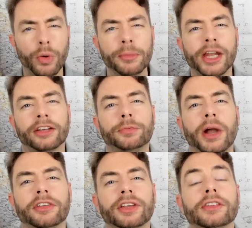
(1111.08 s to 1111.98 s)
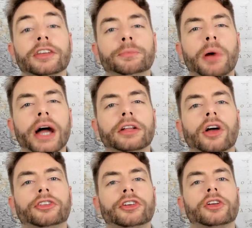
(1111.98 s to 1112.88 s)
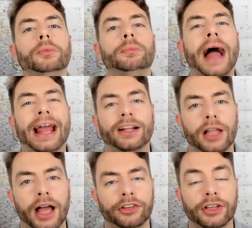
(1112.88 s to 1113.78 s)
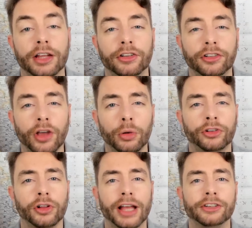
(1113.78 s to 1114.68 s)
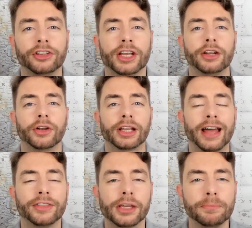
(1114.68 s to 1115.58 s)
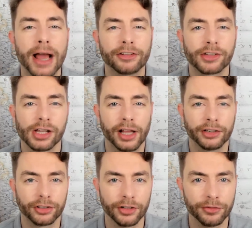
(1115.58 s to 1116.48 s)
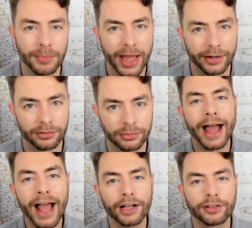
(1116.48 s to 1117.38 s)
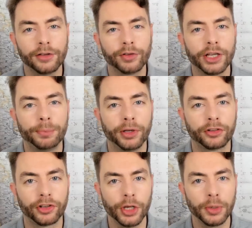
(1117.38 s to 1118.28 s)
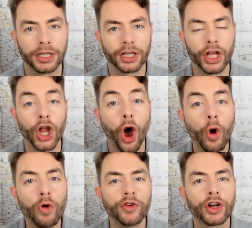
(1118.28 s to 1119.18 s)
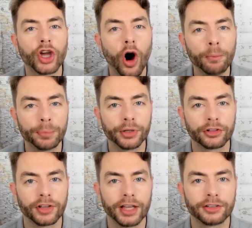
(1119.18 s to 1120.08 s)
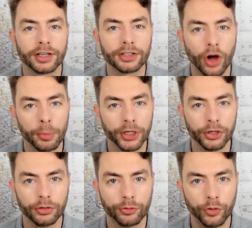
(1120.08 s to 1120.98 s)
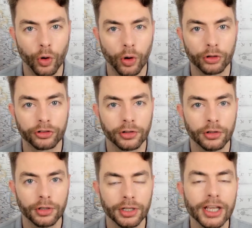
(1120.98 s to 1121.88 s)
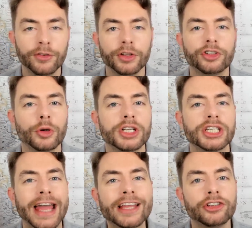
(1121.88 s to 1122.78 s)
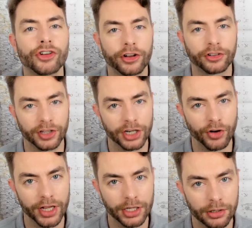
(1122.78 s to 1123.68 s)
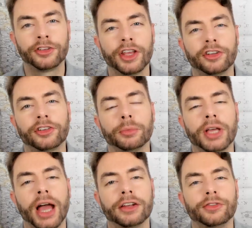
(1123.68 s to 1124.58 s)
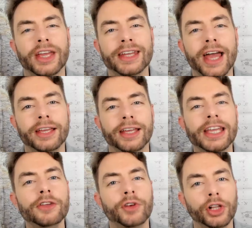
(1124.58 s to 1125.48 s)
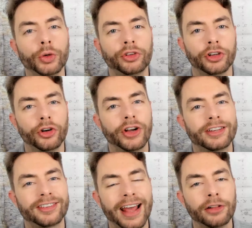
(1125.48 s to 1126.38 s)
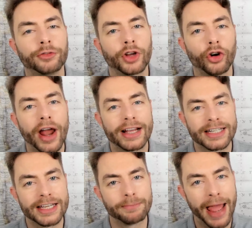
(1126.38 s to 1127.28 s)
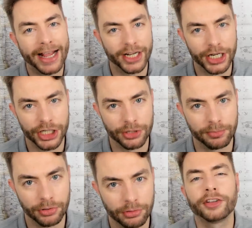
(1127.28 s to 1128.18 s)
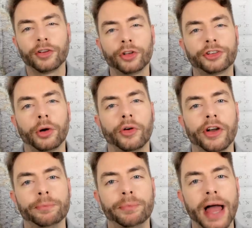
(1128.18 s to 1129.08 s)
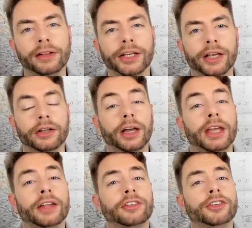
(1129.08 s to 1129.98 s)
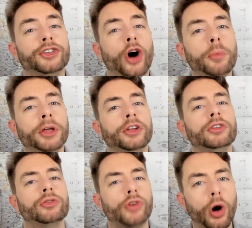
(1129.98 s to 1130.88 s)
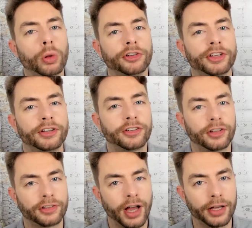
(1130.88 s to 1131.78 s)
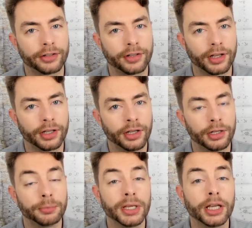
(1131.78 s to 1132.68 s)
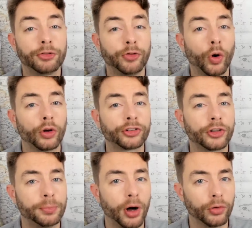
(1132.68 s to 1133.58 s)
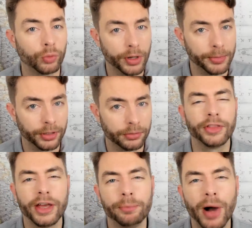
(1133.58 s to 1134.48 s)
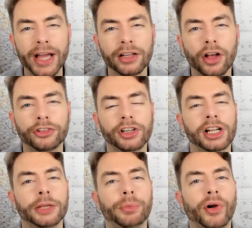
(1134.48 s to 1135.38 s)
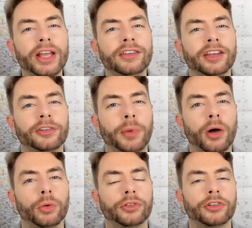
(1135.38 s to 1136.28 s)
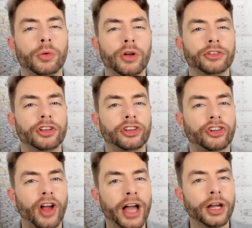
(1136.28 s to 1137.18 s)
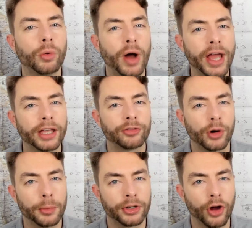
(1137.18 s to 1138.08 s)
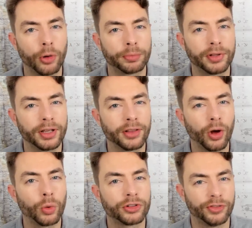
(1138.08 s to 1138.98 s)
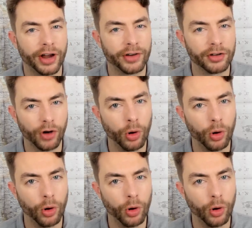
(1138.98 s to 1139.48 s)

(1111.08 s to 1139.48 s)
Are women expressing this biological backlash against social engineering and the emasculation of men by actively pursuing an overcompensating dominant force? Even to a dangerous degree. Is this some kind of innate evolutionary self-correcting mechanism? Is this also a rebellion against dominant roles in society being forced upon women, when they're biologically predisposed to want to shy away from adopting those very